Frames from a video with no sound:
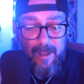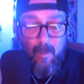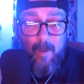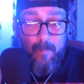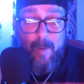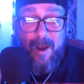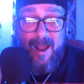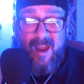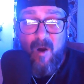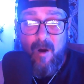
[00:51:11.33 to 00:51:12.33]
we we
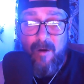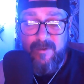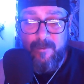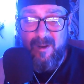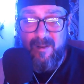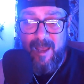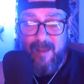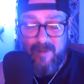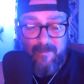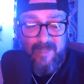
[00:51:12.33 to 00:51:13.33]
probably are doing that
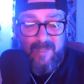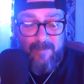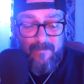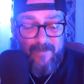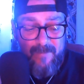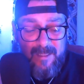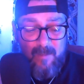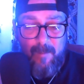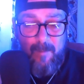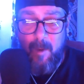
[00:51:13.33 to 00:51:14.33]
just for the simple fact that
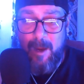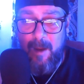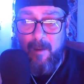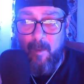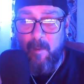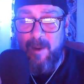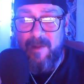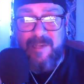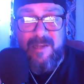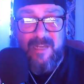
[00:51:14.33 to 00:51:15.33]
we we we we
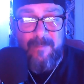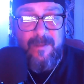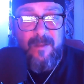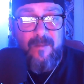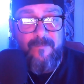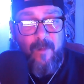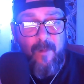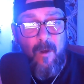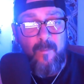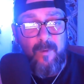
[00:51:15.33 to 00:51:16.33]
see something that's flawed